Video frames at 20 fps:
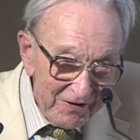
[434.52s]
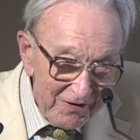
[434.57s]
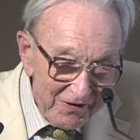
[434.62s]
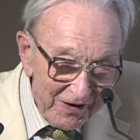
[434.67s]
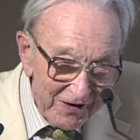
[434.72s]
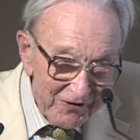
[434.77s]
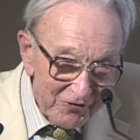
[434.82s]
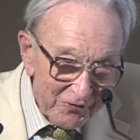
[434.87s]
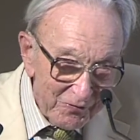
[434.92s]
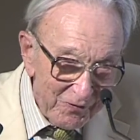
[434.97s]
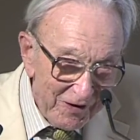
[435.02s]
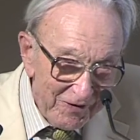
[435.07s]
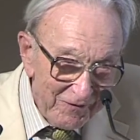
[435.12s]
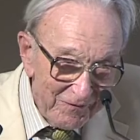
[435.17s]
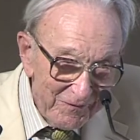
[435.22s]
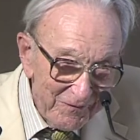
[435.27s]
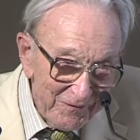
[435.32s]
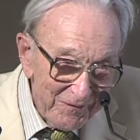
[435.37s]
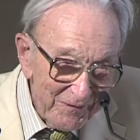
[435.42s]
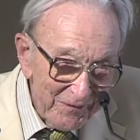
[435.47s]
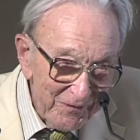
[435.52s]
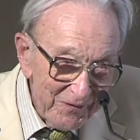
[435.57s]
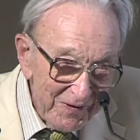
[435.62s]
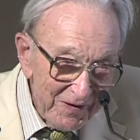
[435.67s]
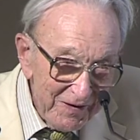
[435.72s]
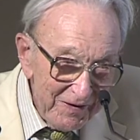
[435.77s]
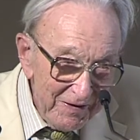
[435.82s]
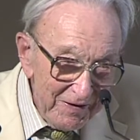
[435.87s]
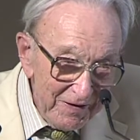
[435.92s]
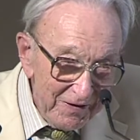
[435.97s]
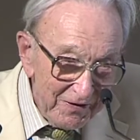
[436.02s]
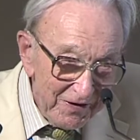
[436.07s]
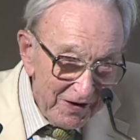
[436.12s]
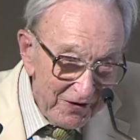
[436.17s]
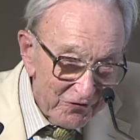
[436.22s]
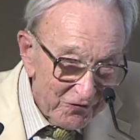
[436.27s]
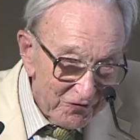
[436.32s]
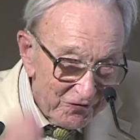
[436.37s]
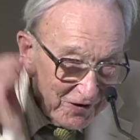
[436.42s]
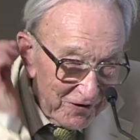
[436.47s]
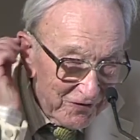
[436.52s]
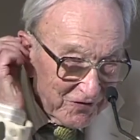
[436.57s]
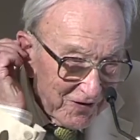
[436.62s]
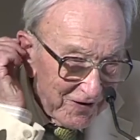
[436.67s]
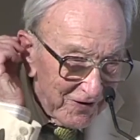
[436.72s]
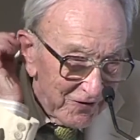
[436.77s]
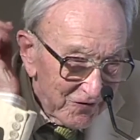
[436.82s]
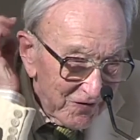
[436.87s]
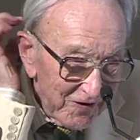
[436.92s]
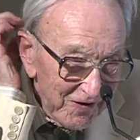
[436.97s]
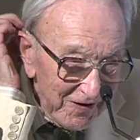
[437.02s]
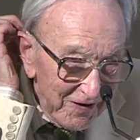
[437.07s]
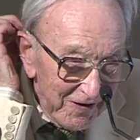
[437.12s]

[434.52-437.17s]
Next one. Yes, this is